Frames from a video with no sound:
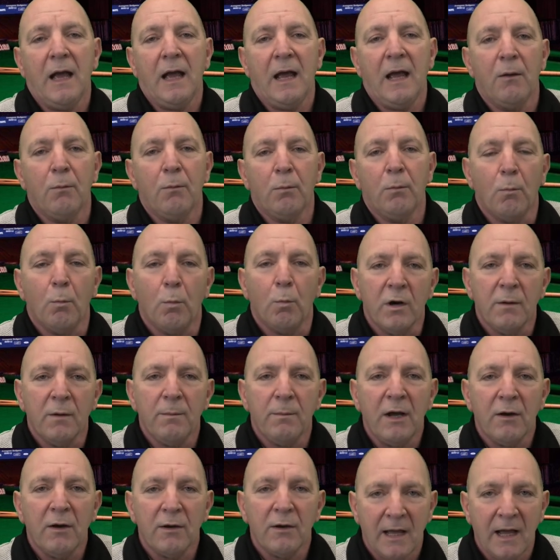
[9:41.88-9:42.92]
And what
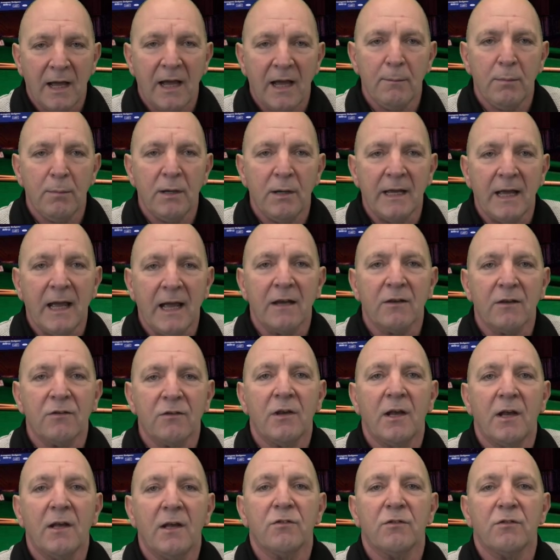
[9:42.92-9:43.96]
about cabling
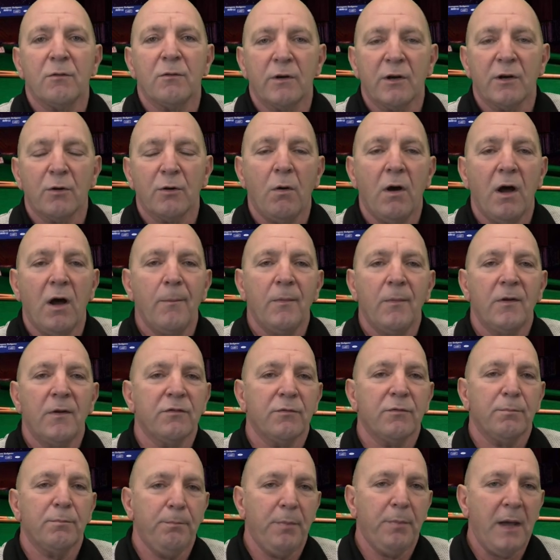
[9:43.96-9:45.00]
access and
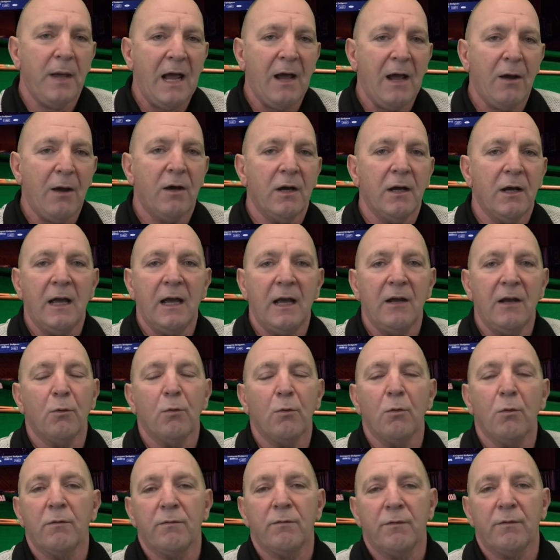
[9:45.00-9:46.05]
requirements, power, and
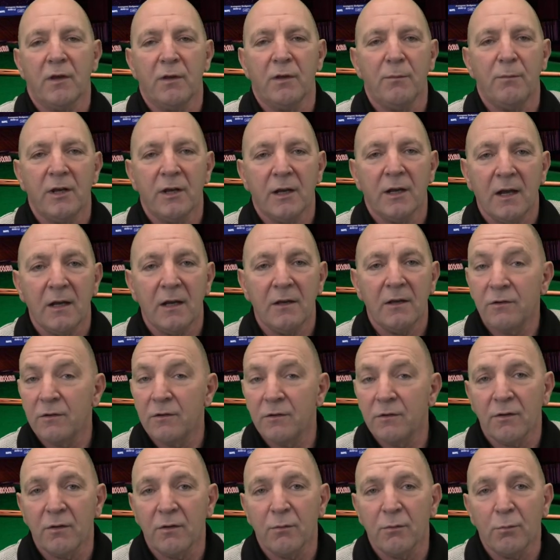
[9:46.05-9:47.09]
all of the
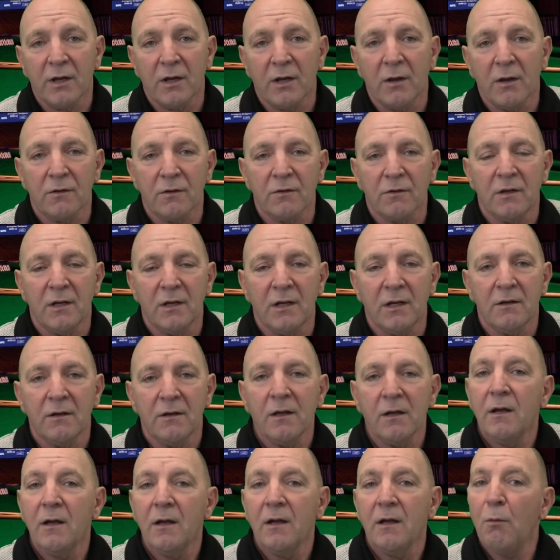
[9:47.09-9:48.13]
communications that we're going to need?
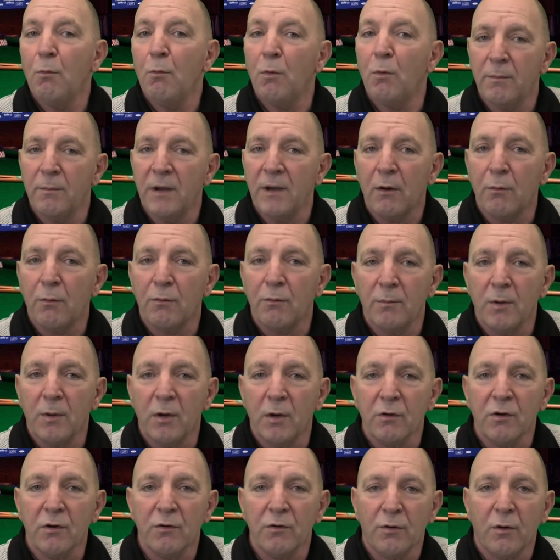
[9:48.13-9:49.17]
What about
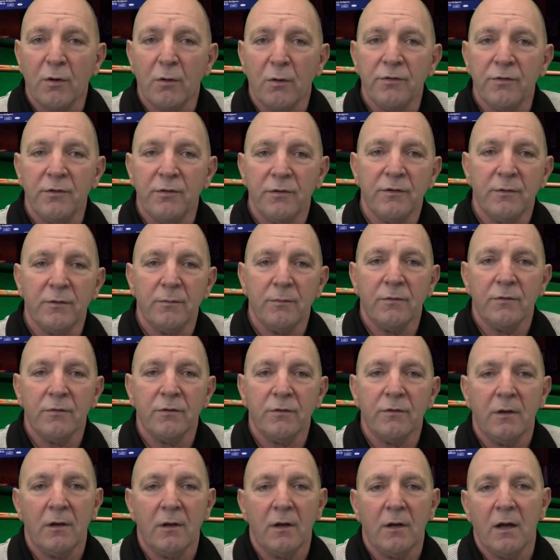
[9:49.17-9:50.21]
remote control
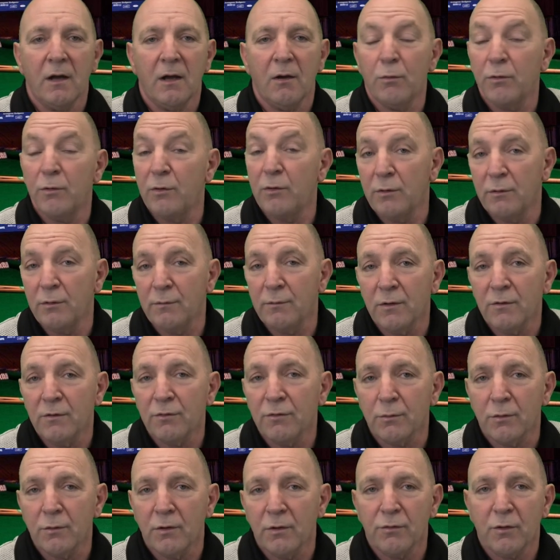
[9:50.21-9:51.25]
systems uh, or
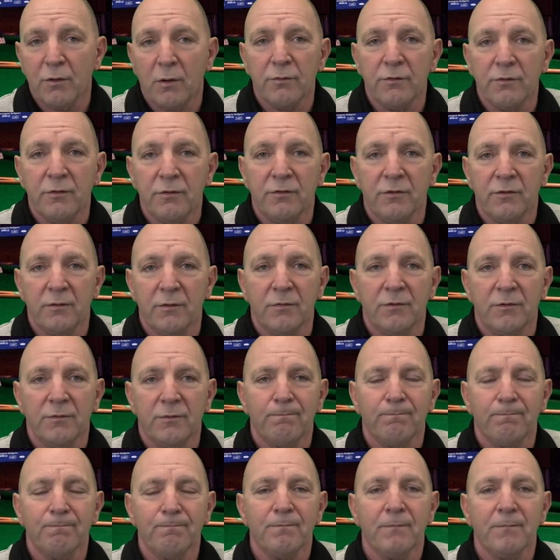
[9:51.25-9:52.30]
universal control systems?
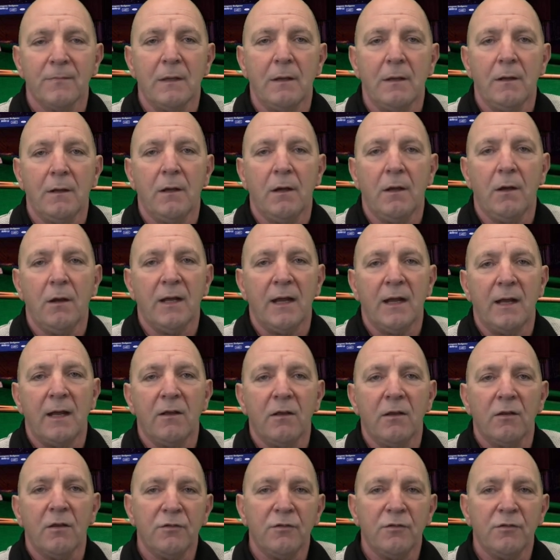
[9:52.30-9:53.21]
Okay,